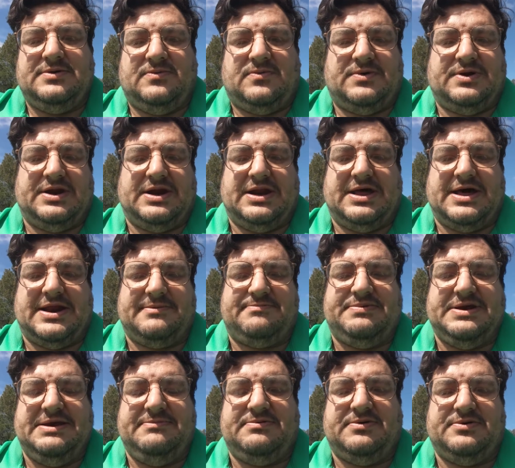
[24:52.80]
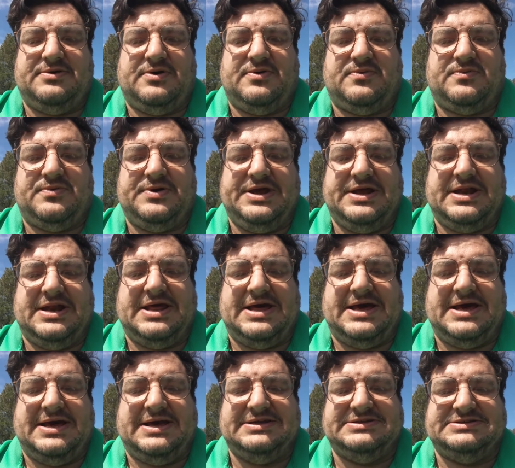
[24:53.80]
what a lot of people don't
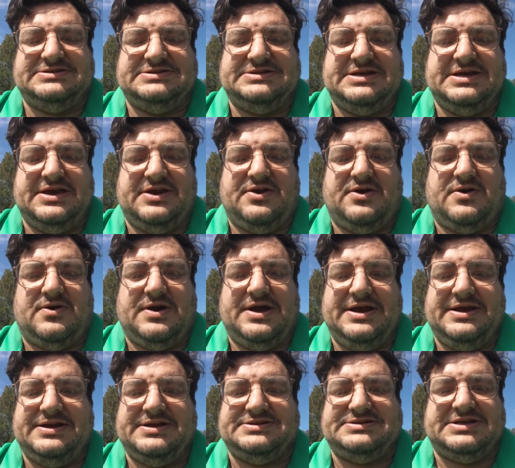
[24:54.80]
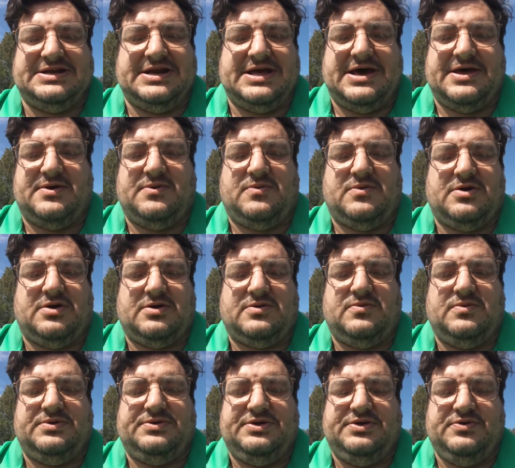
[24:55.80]
realize is the NRA does a lot of
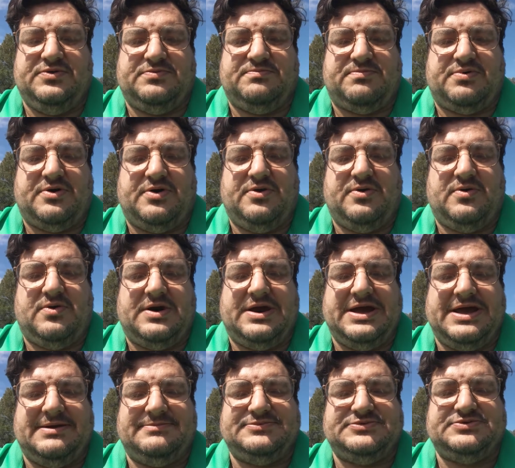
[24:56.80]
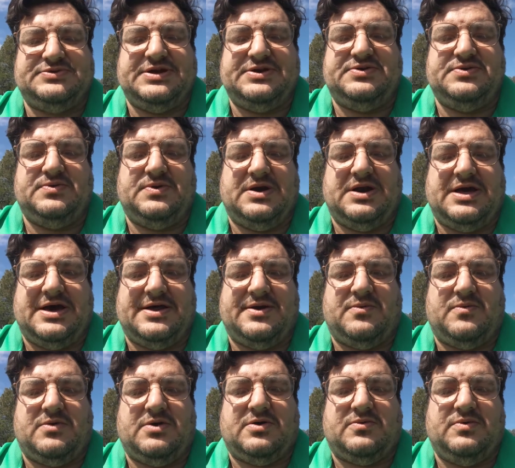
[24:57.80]
work with youth programs. They do a lot
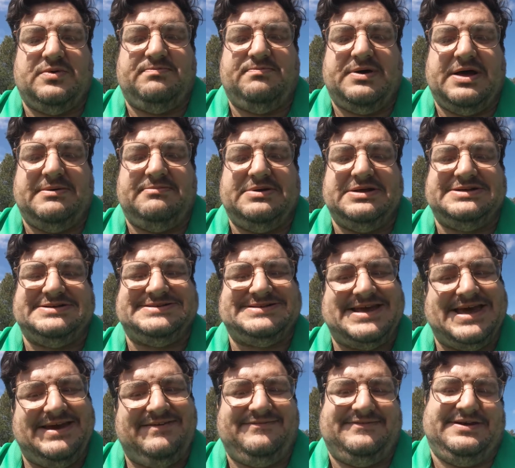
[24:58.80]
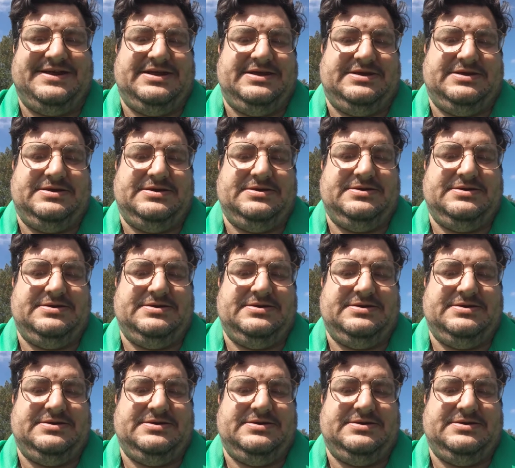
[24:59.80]
of work with public safety.